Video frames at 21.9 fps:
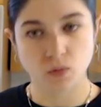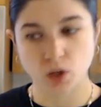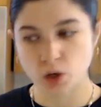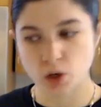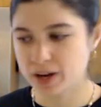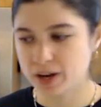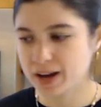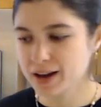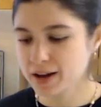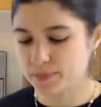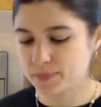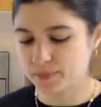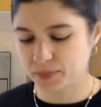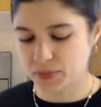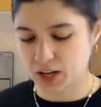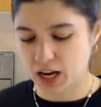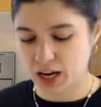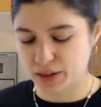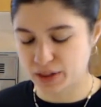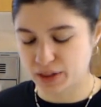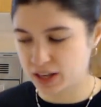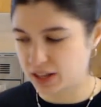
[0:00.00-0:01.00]
Okay,
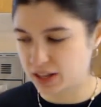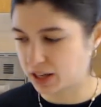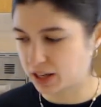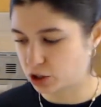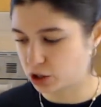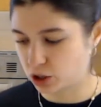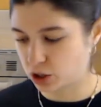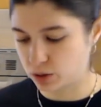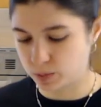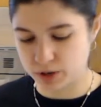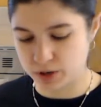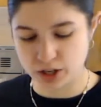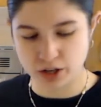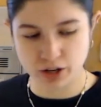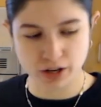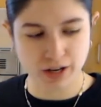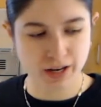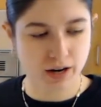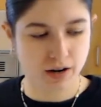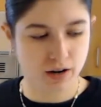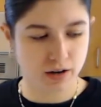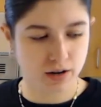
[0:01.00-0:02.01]
I think that should be
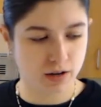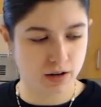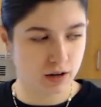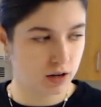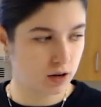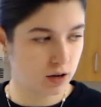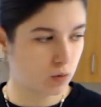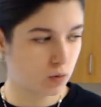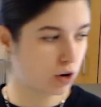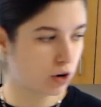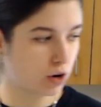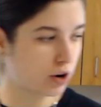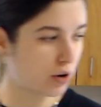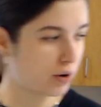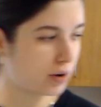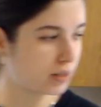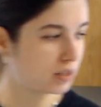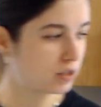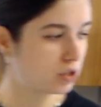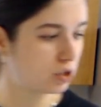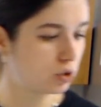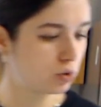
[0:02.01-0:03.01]
good. We're
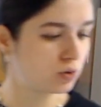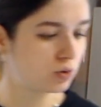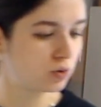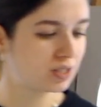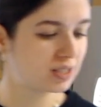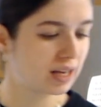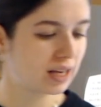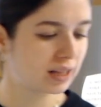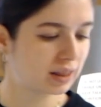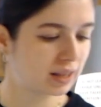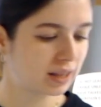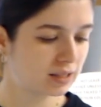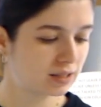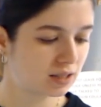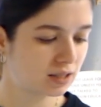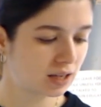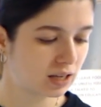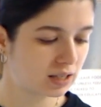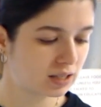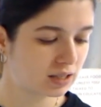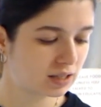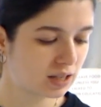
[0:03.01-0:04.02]
going to set this
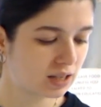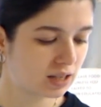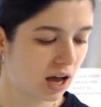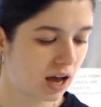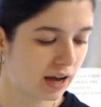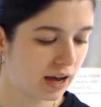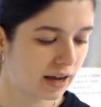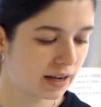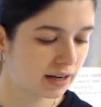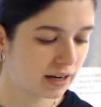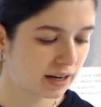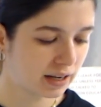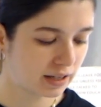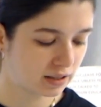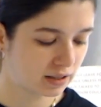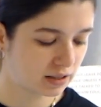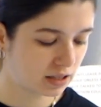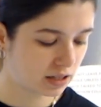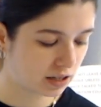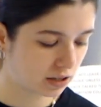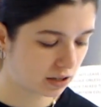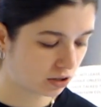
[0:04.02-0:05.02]
aside
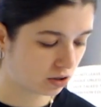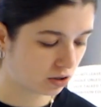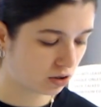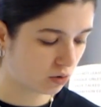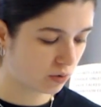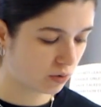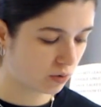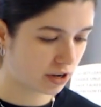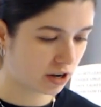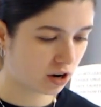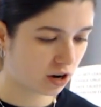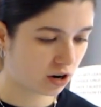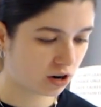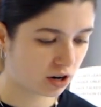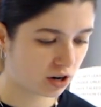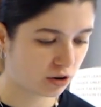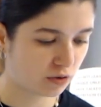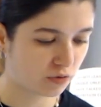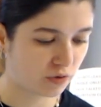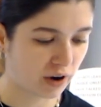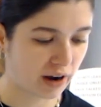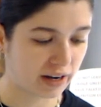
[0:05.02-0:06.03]
until we are
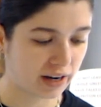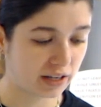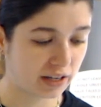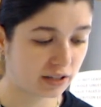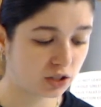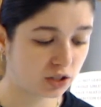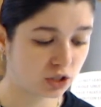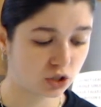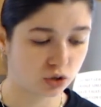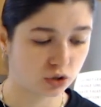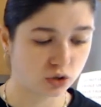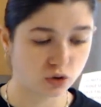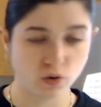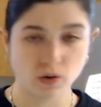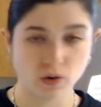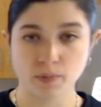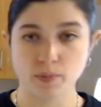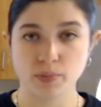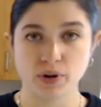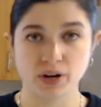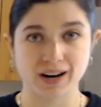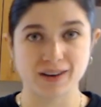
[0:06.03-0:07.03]
ready to
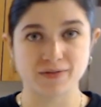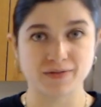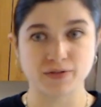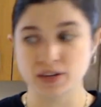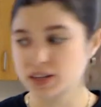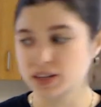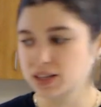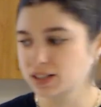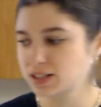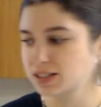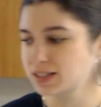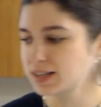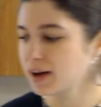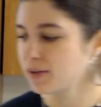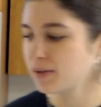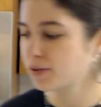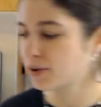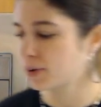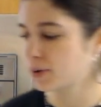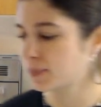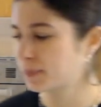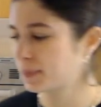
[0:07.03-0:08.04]
put everything
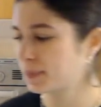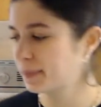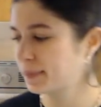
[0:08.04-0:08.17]
together.